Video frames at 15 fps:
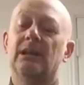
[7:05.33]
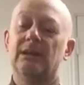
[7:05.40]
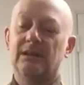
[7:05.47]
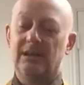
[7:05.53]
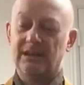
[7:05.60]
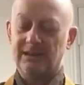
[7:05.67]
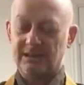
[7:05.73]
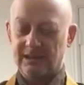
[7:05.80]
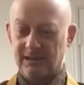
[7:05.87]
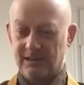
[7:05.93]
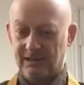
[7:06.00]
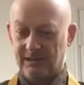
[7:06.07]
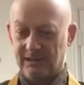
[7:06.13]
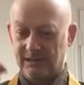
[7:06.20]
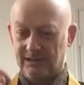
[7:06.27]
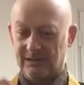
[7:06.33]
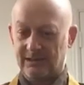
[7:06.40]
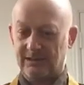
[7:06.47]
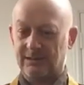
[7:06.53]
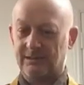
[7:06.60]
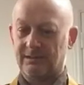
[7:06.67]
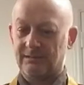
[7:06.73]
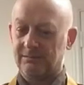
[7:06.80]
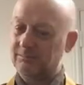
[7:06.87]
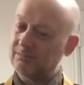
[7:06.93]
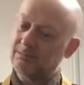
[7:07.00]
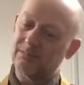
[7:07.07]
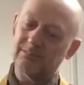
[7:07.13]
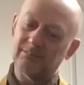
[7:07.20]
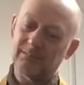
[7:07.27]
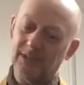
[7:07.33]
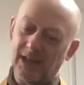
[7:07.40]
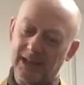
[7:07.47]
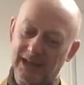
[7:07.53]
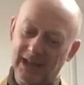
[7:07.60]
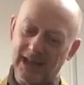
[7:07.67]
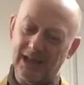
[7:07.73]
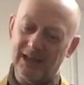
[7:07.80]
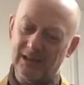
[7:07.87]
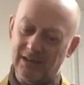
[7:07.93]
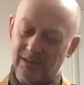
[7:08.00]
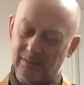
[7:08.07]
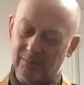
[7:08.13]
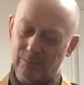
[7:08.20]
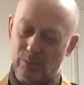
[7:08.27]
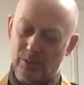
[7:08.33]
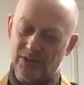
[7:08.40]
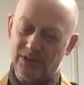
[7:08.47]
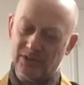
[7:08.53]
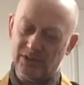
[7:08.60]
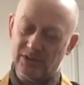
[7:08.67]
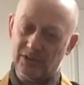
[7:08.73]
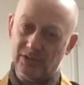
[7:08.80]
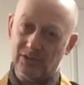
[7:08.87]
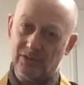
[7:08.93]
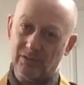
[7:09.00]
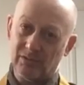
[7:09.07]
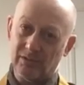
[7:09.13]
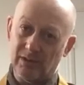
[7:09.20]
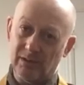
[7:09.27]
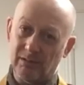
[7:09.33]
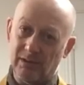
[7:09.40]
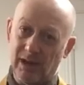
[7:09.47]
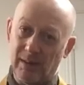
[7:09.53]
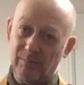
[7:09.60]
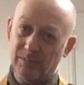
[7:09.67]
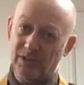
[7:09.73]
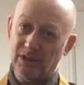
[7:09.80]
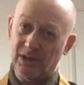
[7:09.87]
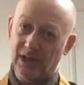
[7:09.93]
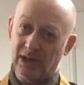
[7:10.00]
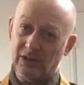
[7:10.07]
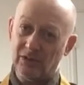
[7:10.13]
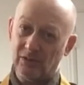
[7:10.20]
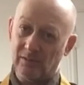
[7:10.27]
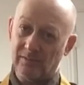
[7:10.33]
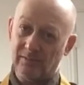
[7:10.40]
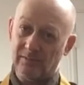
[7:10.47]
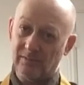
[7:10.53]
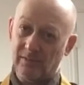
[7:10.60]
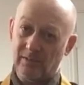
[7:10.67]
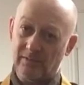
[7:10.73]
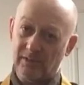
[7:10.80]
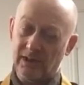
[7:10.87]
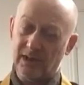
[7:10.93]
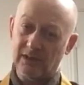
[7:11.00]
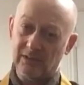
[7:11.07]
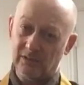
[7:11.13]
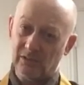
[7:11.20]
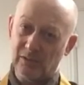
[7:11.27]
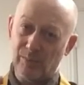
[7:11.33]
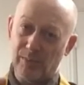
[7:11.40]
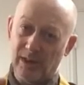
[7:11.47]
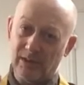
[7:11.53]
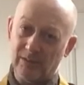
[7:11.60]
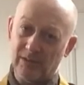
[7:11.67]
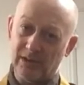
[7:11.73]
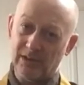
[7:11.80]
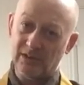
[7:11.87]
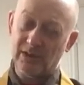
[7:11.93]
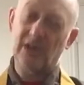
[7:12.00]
this is, again, pointing to the empty nature of things, or the boundless